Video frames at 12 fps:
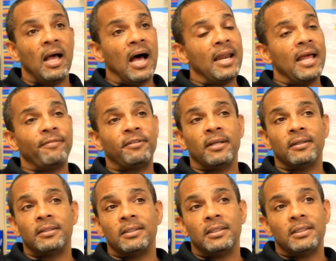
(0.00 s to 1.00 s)
I'd have to
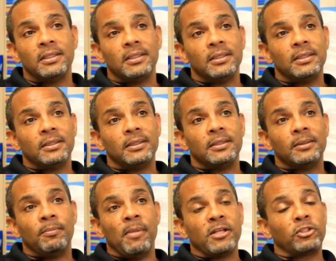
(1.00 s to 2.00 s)

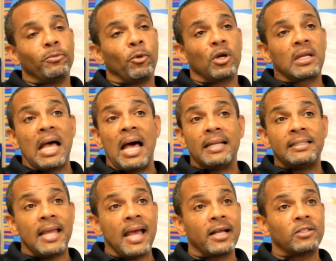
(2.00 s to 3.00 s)
make some more
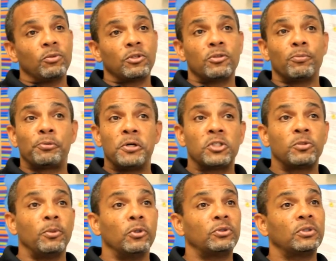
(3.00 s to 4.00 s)
contacts with some
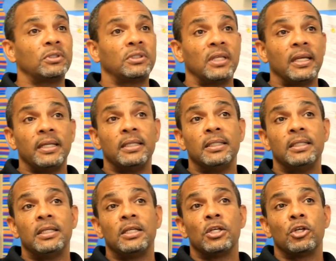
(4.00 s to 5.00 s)
principals to see,
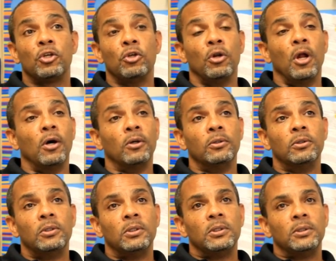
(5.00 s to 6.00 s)
you know,
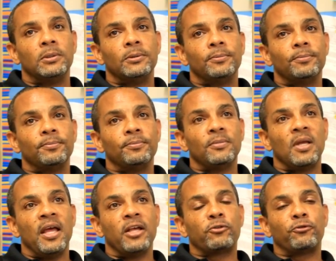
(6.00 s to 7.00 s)

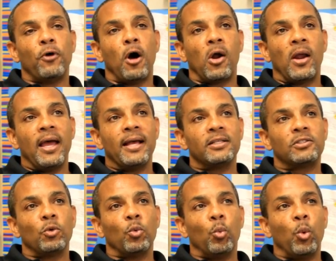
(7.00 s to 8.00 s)
as far as
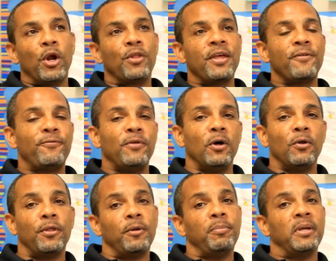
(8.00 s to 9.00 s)
where they feel
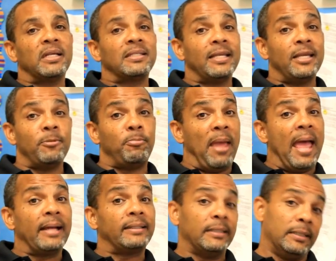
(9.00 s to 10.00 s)
their biggest
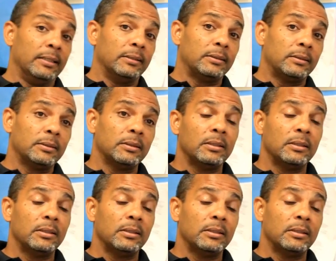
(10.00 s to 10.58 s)
impact is.